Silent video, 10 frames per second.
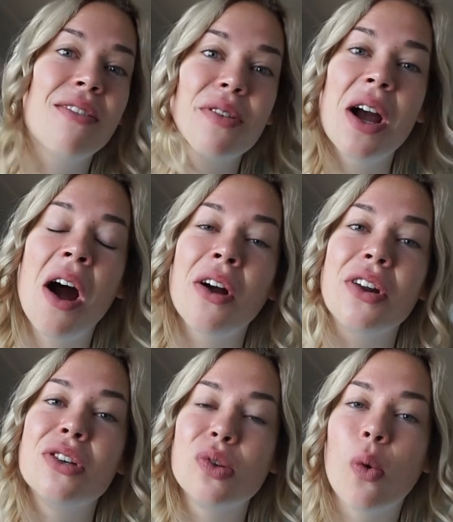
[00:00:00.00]
Every
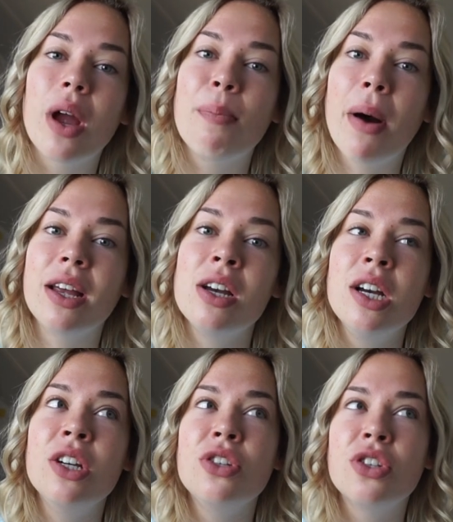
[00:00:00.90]
Heart a Doorway by
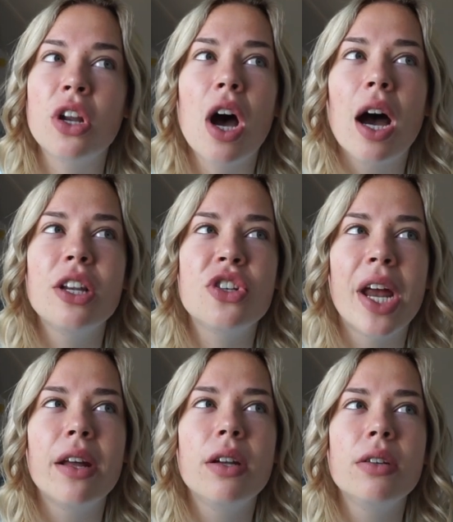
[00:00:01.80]
Shannon
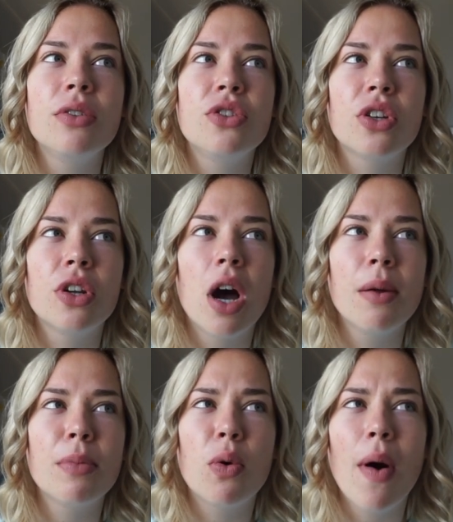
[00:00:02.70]

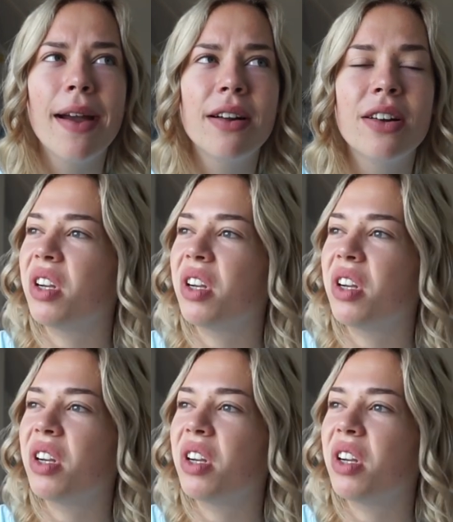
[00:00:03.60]
McGuire.